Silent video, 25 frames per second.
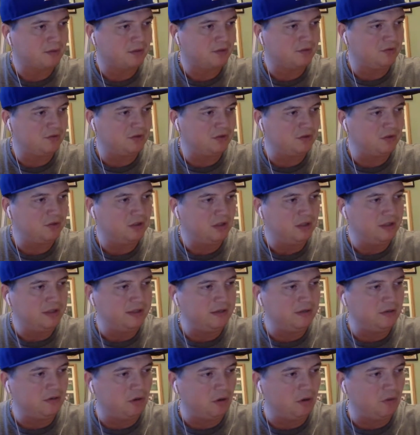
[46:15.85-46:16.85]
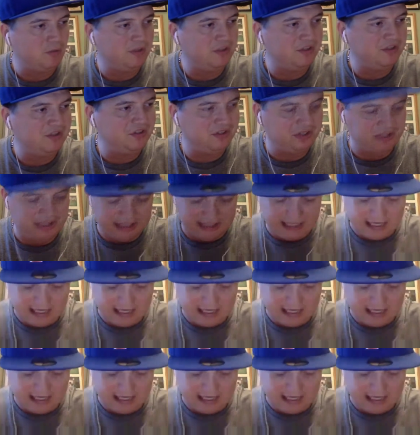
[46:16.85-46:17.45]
So they would always stick